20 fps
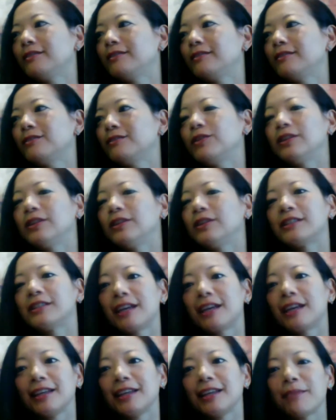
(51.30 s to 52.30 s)
Well, the
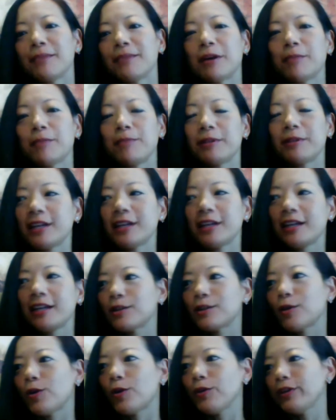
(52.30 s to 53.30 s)
sun came up.
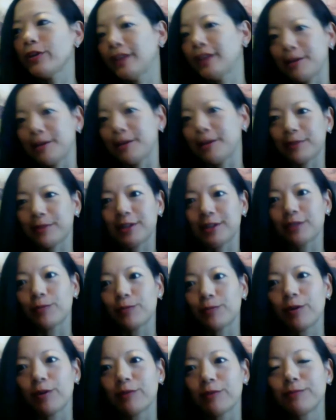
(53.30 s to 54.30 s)
It's cold at night, but it's
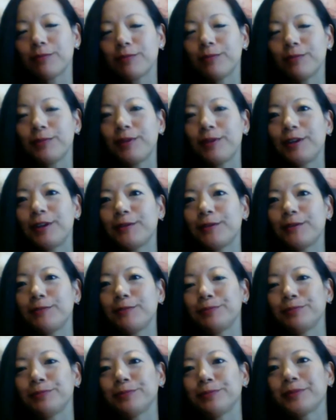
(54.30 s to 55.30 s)
warm, in
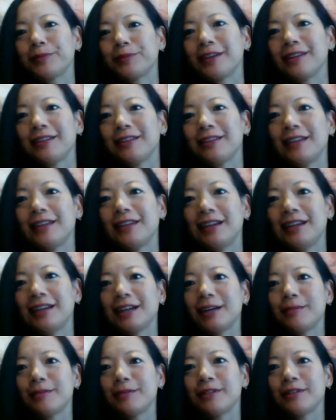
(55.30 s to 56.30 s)
the
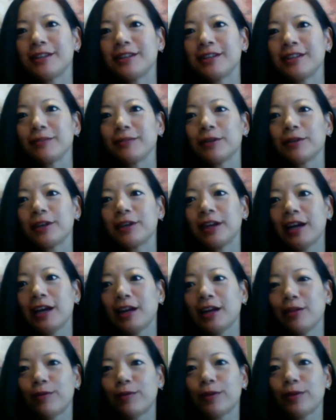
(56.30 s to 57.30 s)
daytime still because we're in
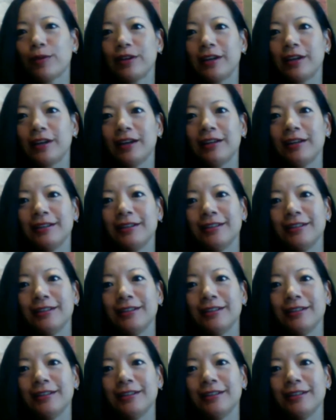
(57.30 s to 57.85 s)
California.